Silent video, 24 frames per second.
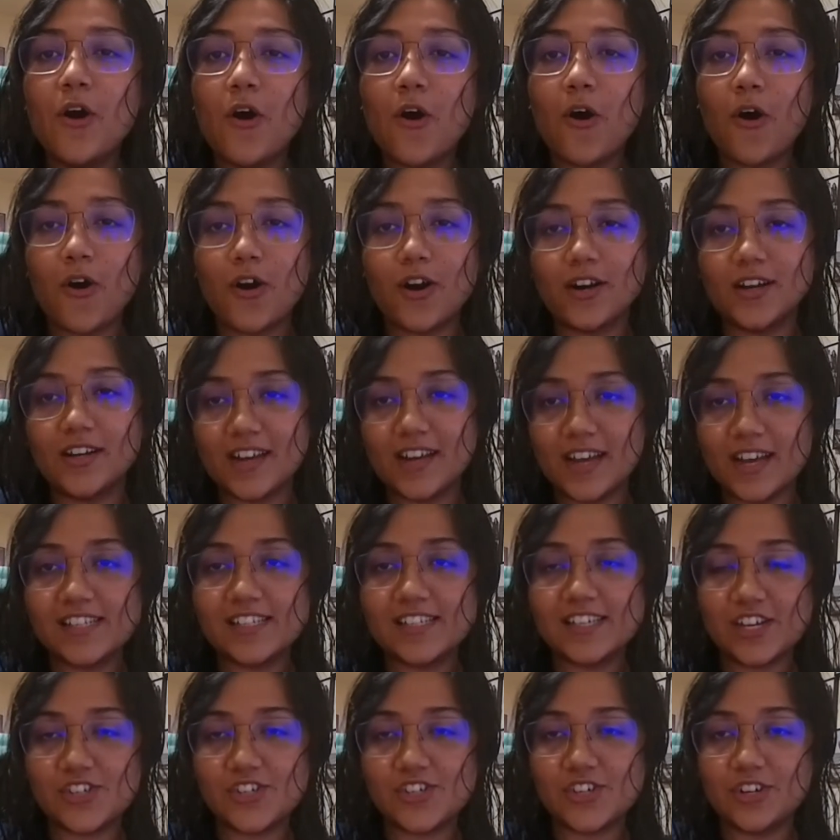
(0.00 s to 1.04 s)

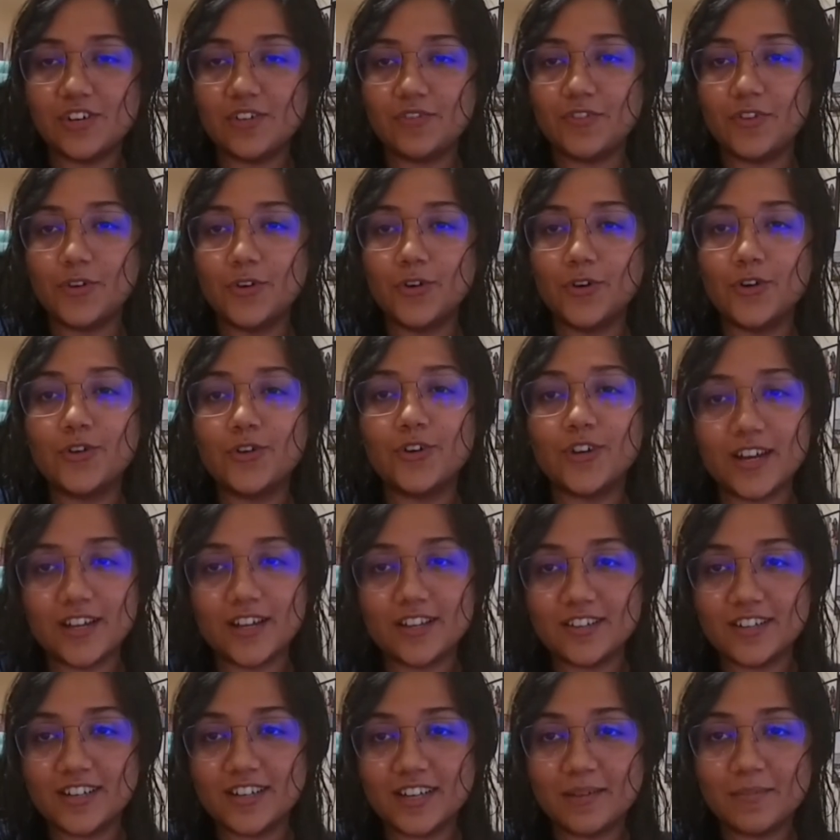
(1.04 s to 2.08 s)
organization if you go to another
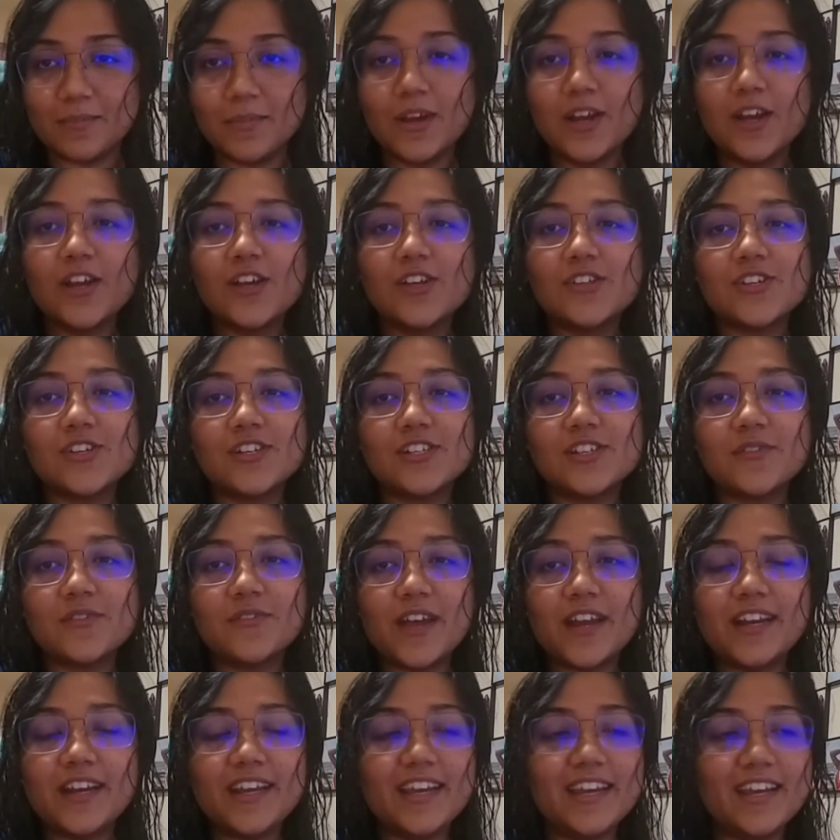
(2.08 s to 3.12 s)
team. So it's a
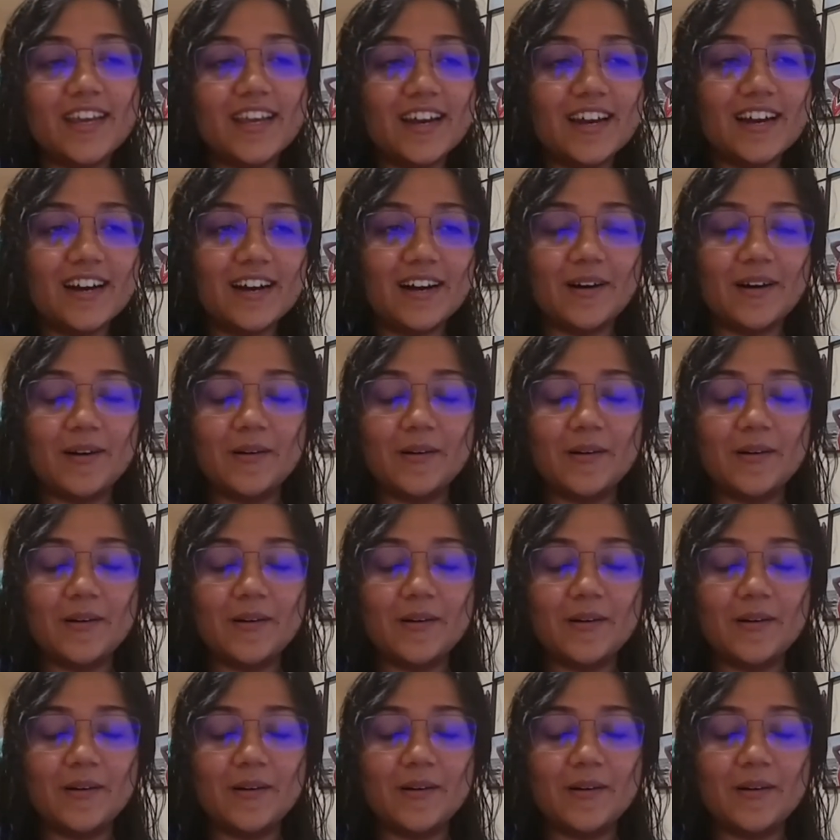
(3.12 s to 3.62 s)
very uh,